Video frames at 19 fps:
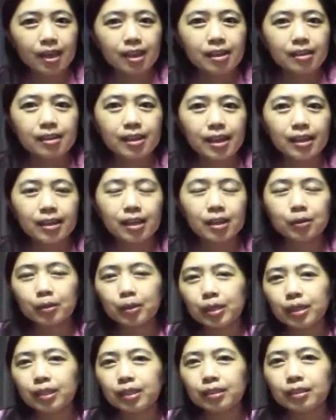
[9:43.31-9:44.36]
Then
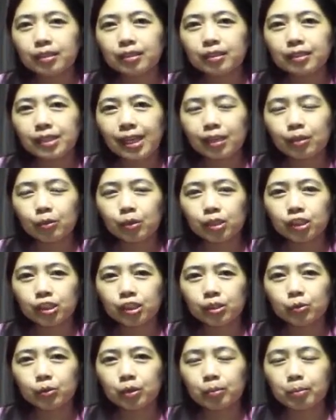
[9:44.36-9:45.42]
our tag
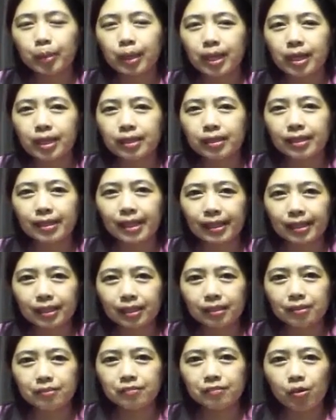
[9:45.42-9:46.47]
question will be in the
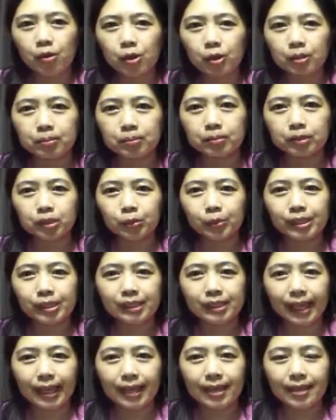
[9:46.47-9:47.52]
negative form. So we
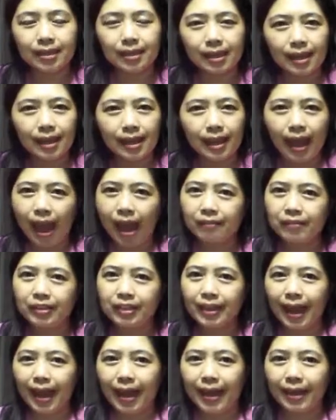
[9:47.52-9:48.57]
say,
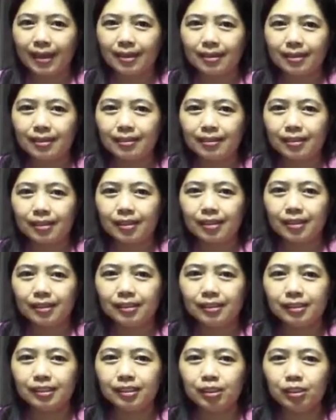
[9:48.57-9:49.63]
haven't I? Okay, this
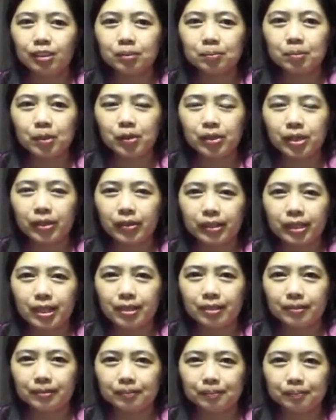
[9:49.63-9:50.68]
is your pronoun
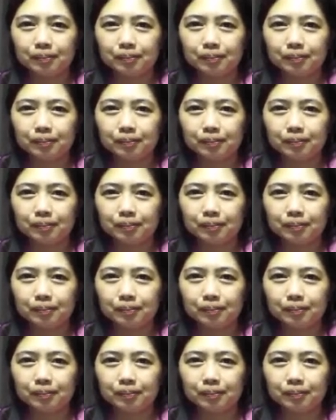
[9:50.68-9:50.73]
here.